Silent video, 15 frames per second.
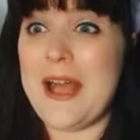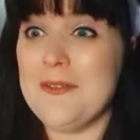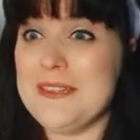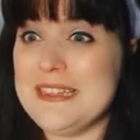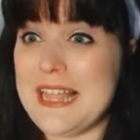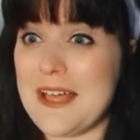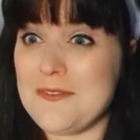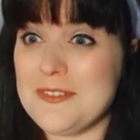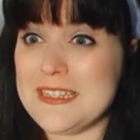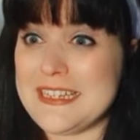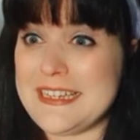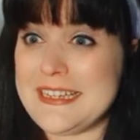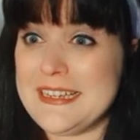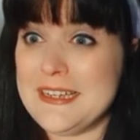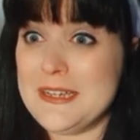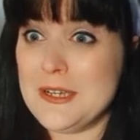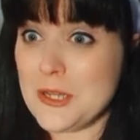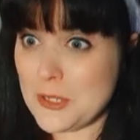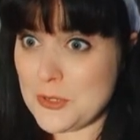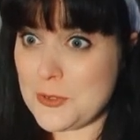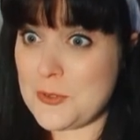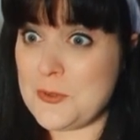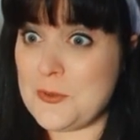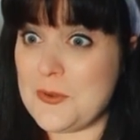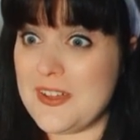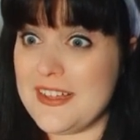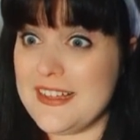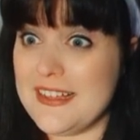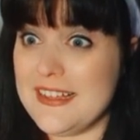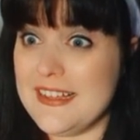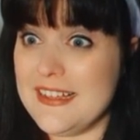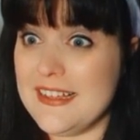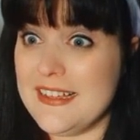Oh, how lovely. Who?